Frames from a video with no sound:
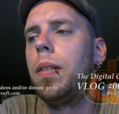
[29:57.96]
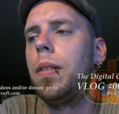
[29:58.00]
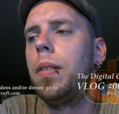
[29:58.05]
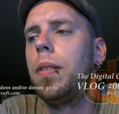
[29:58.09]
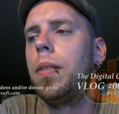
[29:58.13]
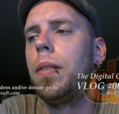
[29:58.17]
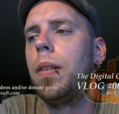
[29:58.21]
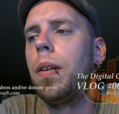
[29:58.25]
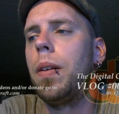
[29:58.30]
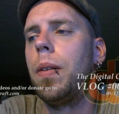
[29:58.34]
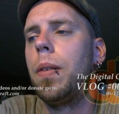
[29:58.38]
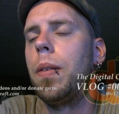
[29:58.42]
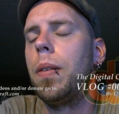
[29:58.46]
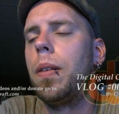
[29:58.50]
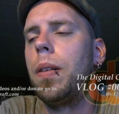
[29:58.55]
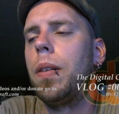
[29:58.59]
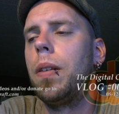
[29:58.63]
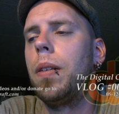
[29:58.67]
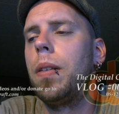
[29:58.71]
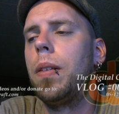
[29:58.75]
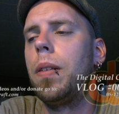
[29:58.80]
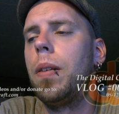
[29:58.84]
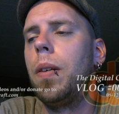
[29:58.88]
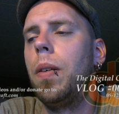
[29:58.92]
So
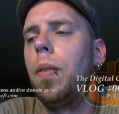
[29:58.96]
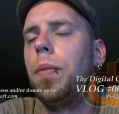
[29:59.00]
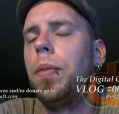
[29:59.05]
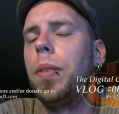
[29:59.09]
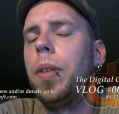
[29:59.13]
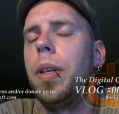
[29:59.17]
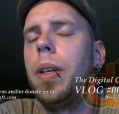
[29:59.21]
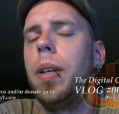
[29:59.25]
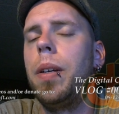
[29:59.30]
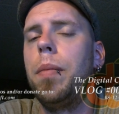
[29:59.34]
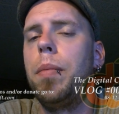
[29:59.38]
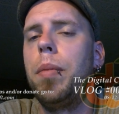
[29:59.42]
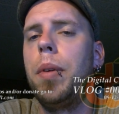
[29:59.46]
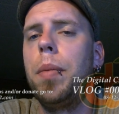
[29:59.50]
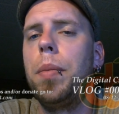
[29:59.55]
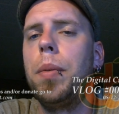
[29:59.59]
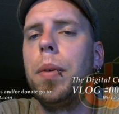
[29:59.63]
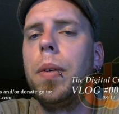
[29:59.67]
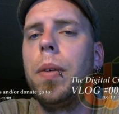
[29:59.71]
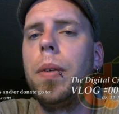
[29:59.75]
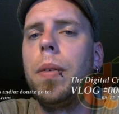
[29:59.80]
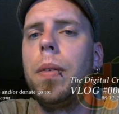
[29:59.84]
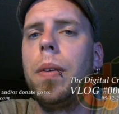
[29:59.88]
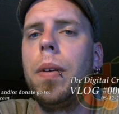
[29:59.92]
hopefully
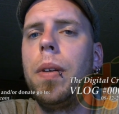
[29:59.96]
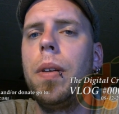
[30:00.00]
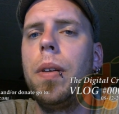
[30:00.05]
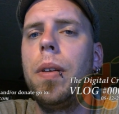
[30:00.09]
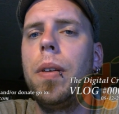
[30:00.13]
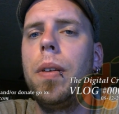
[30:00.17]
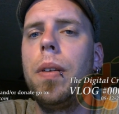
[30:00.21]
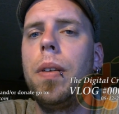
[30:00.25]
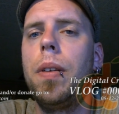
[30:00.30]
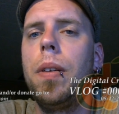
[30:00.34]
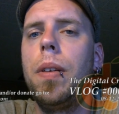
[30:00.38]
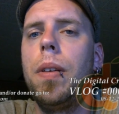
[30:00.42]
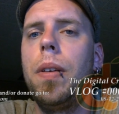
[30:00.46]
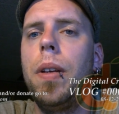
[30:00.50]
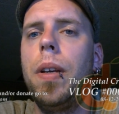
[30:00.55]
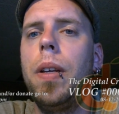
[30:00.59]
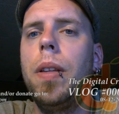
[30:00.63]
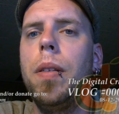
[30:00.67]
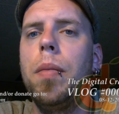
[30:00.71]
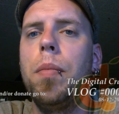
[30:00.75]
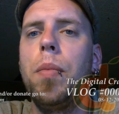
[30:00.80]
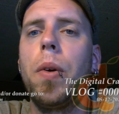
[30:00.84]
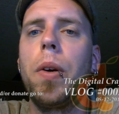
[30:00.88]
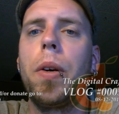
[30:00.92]
people
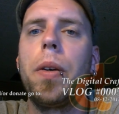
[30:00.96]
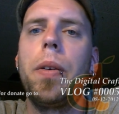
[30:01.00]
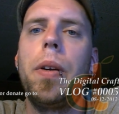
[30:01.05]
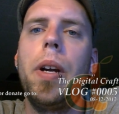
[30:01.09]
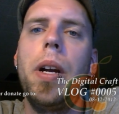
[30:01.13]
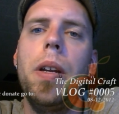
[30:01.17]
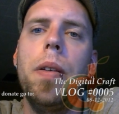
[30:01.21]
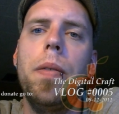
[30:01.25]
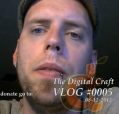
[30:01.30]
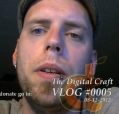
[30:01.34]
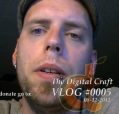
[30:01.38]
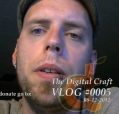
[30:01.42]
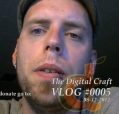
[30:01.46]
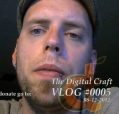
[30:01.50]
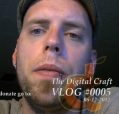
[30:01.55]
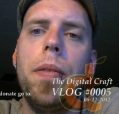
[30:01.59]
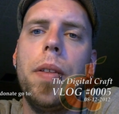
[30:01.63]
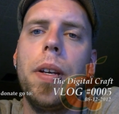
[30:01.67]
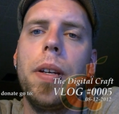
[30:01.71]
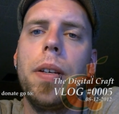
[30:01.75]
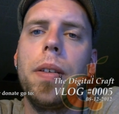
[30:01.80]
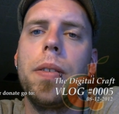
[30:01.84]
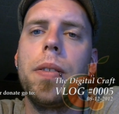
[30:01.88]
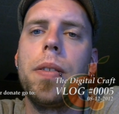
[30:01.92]
in the more creative end of
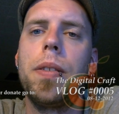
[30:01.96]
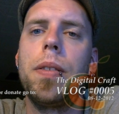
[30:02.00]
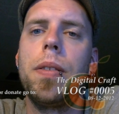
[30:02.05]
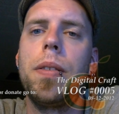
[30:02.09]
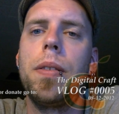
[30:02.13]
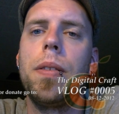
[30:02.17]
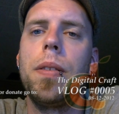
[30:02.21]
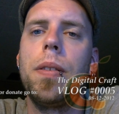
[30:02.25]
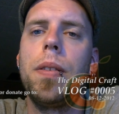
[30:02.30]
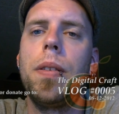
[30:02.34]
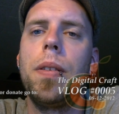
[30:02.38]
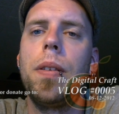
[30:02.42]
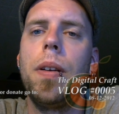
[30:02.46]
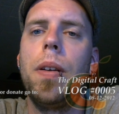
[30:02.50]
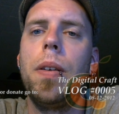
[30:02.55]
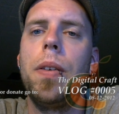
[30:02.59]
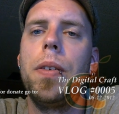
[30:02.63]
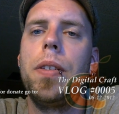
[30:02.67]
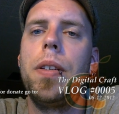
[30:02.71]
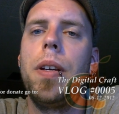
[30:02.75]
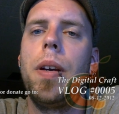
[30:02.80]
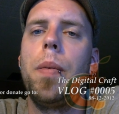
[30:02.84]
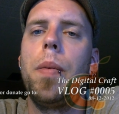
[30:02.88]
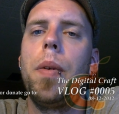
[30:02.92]
things
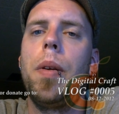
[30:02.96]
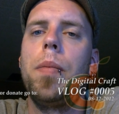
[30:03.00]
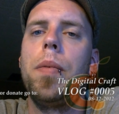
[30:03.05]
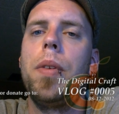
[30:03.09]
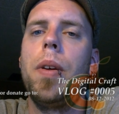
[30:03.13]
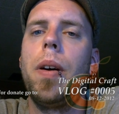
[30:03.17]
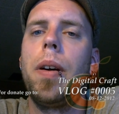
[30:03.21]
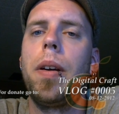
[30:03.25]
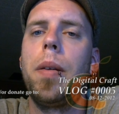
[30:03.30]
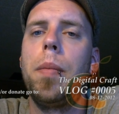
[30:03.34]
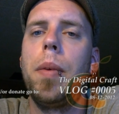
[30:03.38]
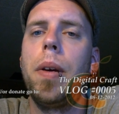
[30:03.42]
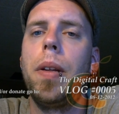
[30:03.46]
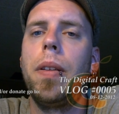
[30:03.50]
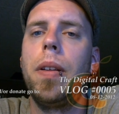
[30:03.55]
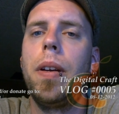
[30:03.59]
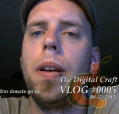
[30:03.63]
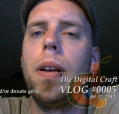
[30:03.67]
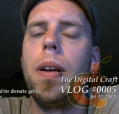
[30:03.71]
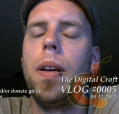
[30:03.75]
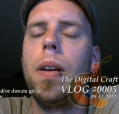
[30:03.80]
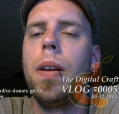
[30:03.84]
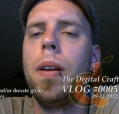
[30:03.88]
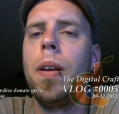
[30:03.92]
understand what I'm talking about
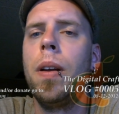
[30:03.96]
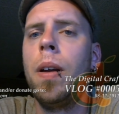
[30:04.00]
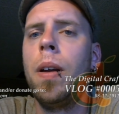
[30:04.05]
there.